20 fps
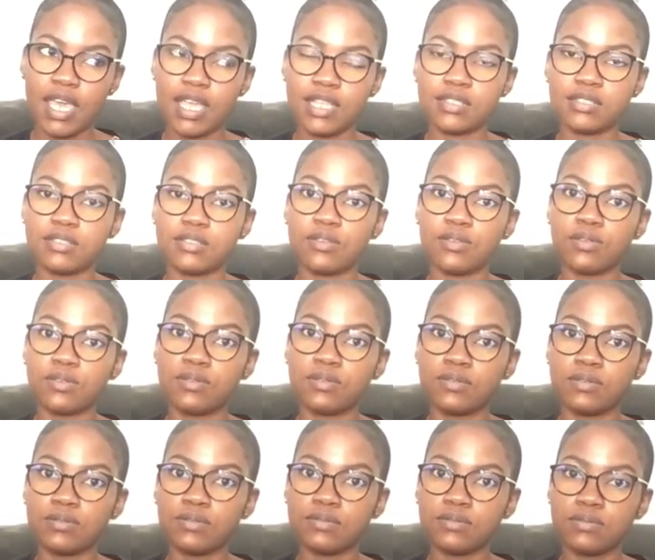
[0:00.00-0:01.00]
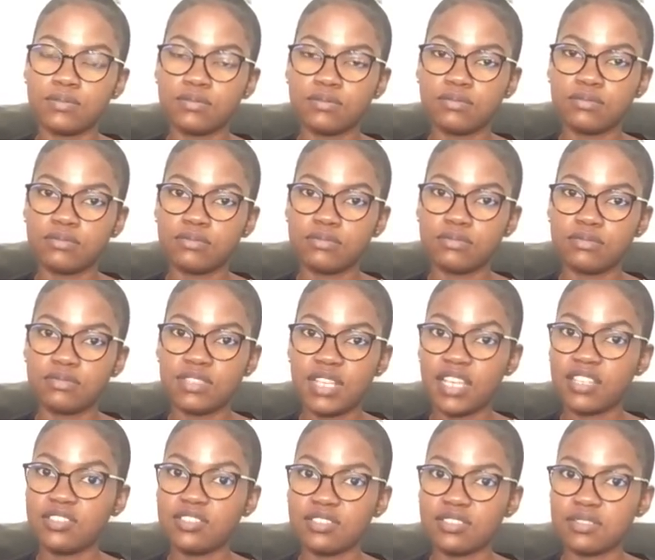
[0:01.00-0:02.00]
and so
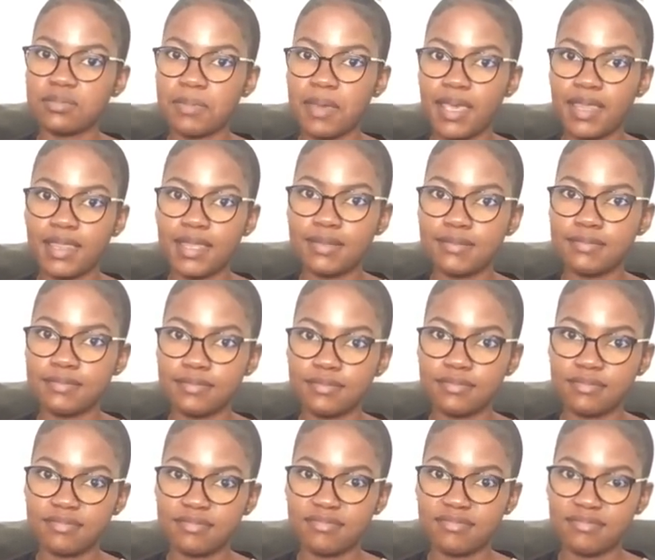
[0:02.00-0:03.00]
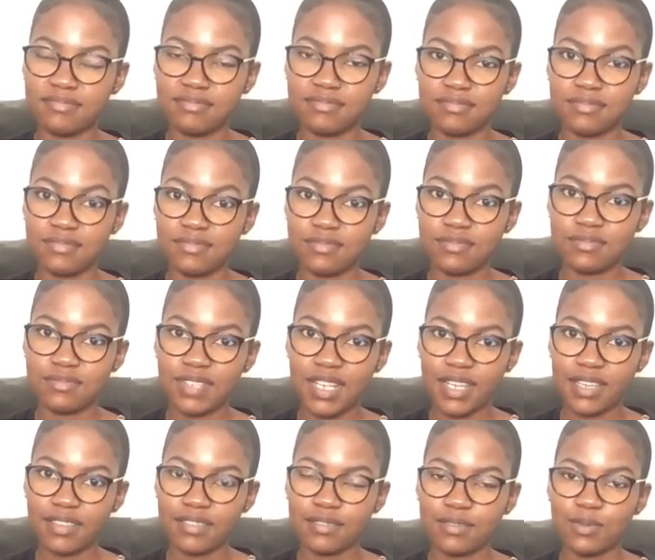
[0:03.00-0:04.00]
that just made them
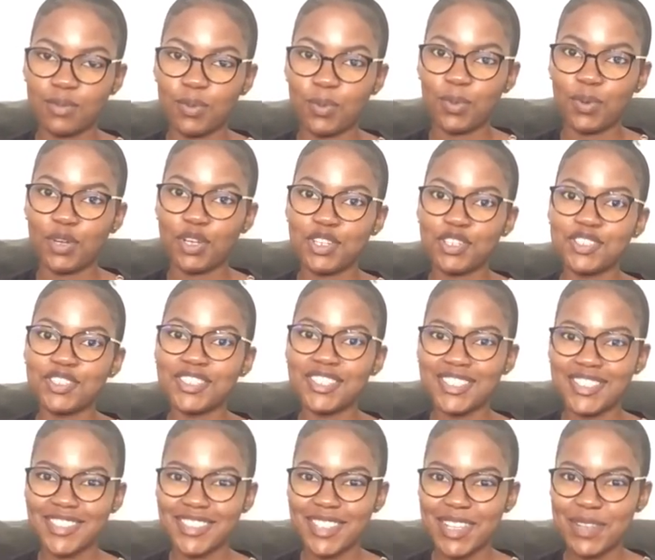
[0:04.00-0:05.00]
like worse.